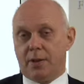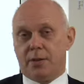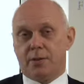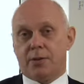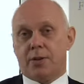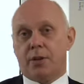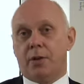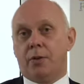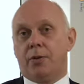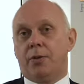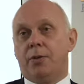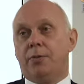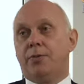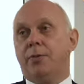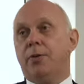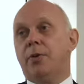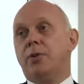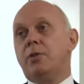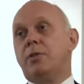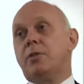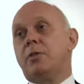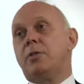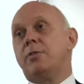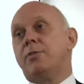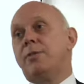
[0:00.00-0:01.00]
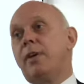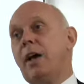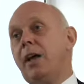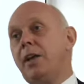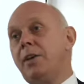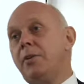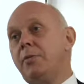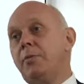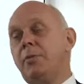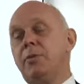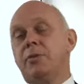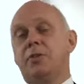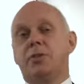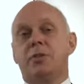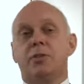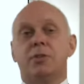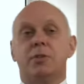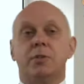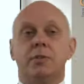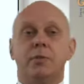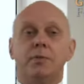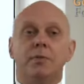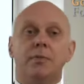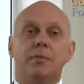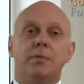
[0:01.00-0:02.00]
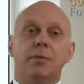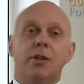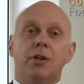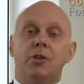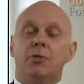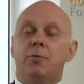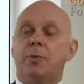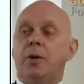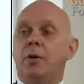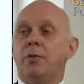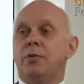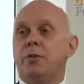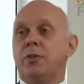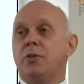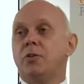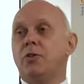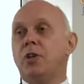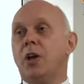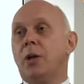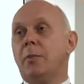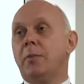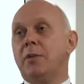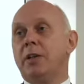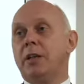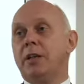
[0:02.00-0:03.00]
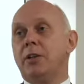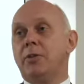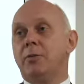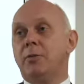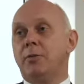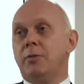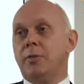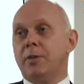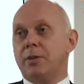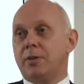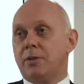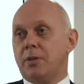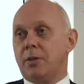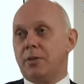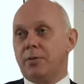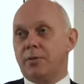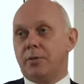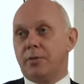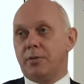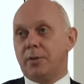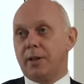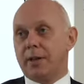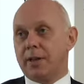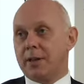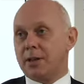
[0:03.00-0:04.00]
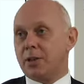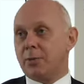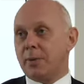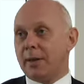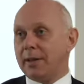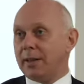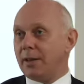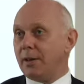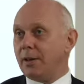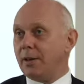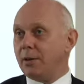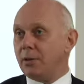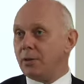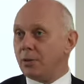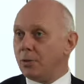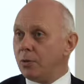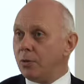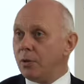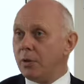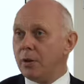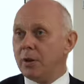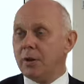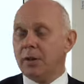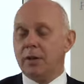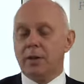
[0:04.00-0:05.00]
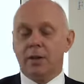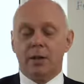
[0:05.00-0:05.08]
So the first fund was exposing Germany to a risk of 122